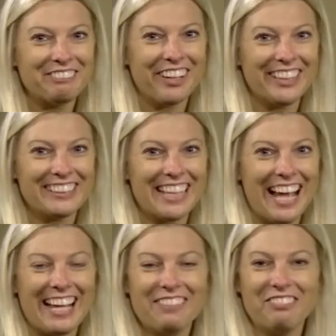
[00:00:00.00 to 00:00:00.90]
to Buzz
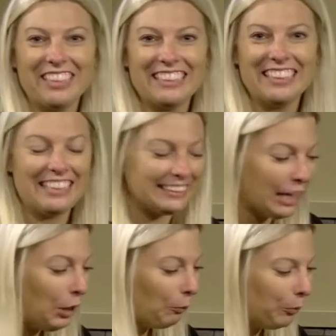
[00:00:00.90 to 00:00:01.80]
on Business.
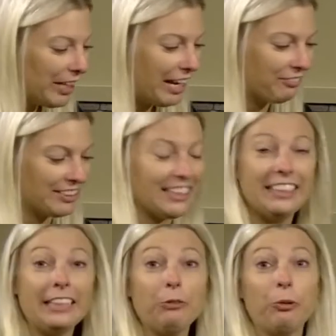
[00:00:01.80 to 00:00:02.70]
We have
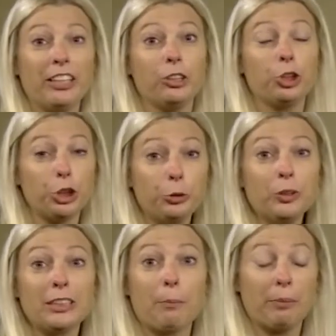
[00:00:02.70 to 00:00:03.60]
Cindy with
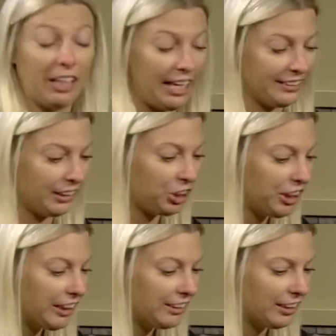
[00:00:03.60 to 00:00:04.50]
Juice Plus.
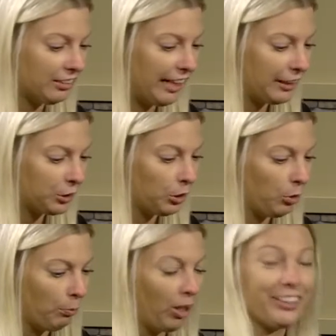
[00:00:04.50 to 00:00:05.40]
She is their
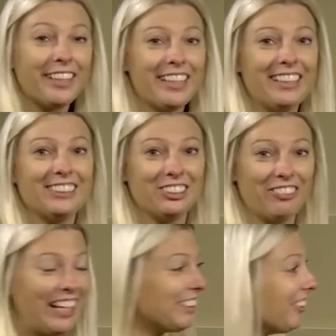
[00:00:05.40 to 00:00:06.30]
national marketing
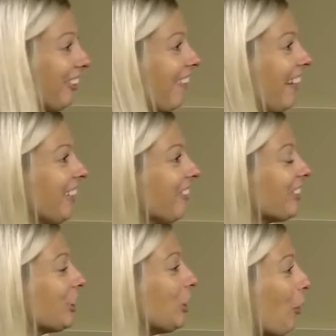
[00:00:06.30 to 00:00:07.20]
director. Thank you
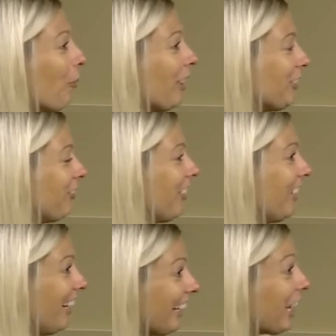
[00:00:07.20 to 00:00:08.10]
so much for
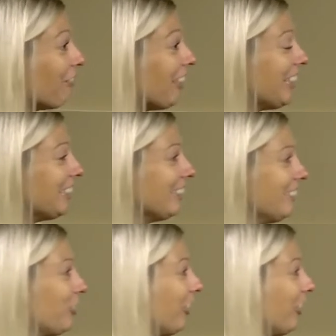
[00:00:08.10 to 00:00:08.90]
uh, coming in and